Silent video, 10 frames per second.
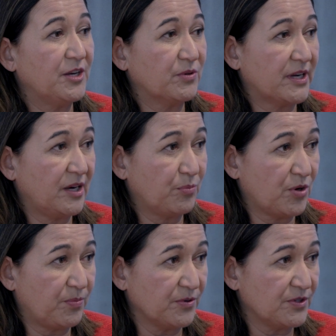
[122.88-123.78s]
you were getting
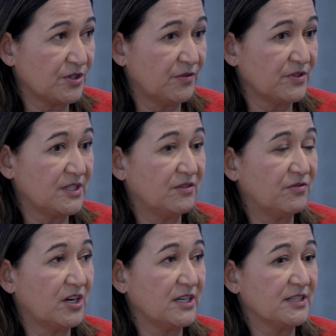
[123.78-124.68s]
proper insolvency
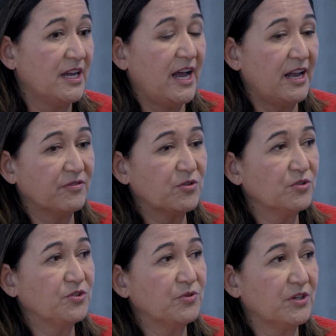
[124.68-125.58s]
advice. And of
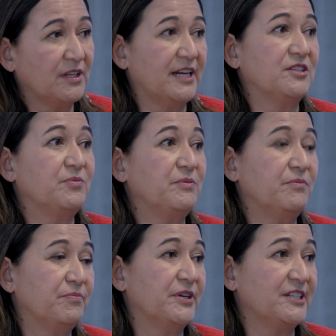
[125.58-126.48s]
course you weren't allowed to be
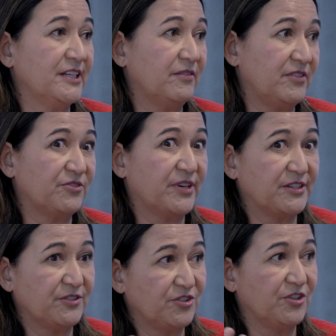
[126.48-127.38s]
breaching any of your
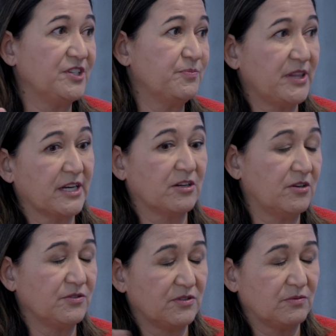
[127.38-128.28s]
director's duties, but that
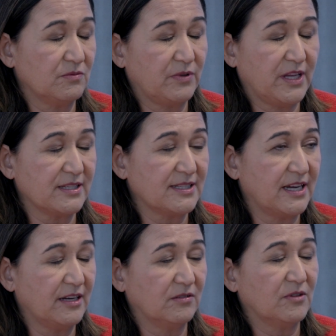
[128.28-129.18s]
goes without
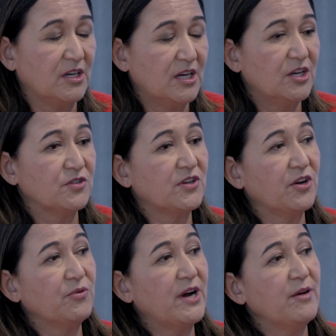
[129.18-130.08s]
saying.
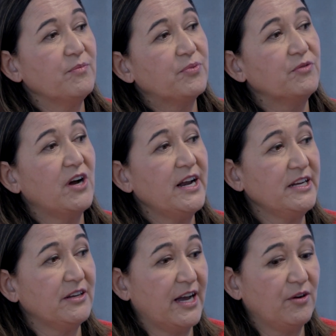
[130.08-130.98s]
So
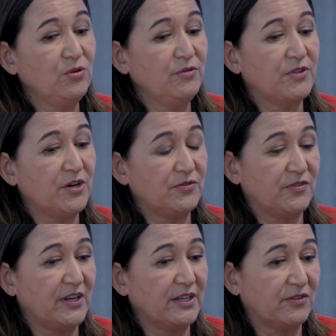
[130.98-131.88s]
providing you had all of those
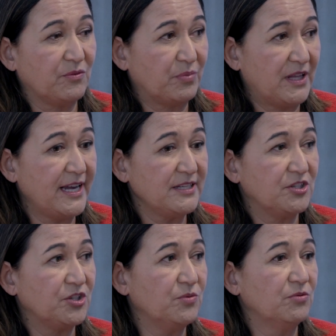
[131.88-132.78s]
things in place,
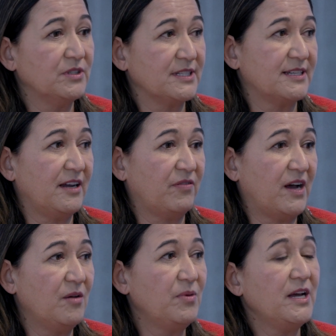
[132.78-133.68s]
you were in safe
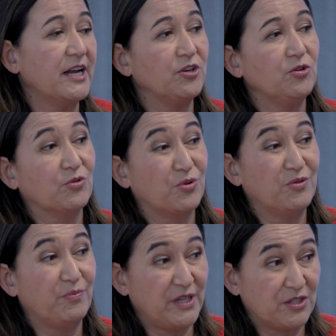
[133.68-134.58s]
harbour and you
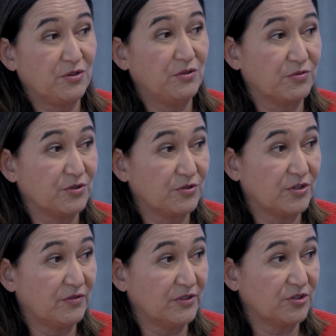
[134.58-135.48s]
couldn't be sued for
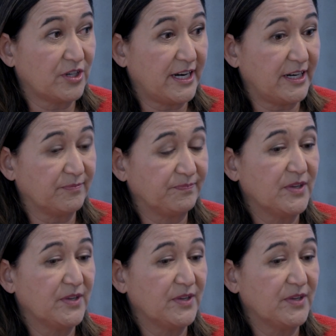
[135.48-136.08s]
insolvent trading.